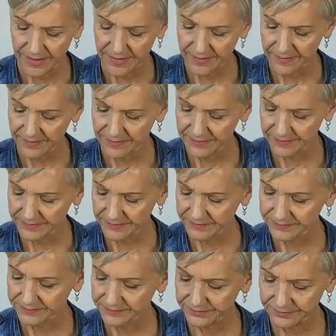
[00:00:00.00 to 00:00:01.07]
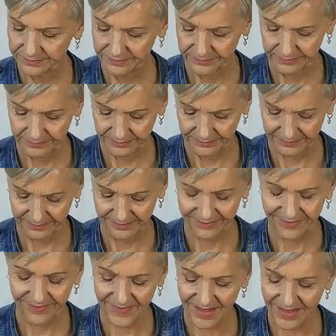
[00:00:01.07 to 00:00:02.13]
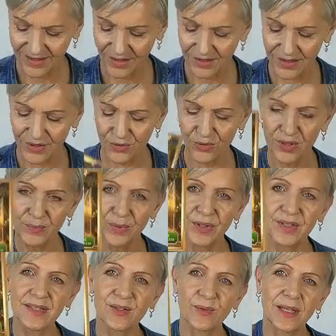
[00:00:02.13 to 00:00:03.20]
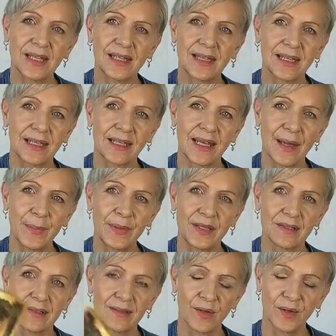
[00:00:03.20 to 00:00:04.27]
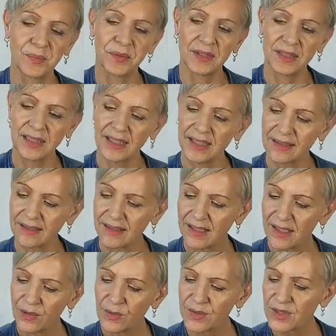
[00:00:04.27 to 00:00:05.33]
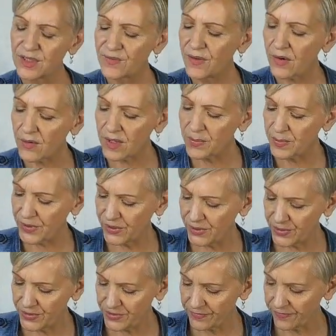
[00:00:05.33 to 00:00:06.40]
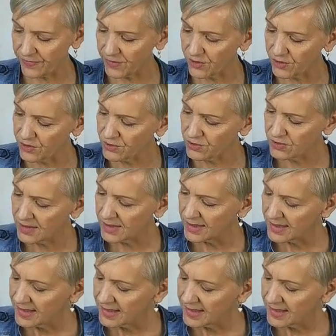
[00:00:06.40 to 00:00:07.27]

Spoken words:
And you've got the daughter personal healing and happiness opening, which is very beautiful.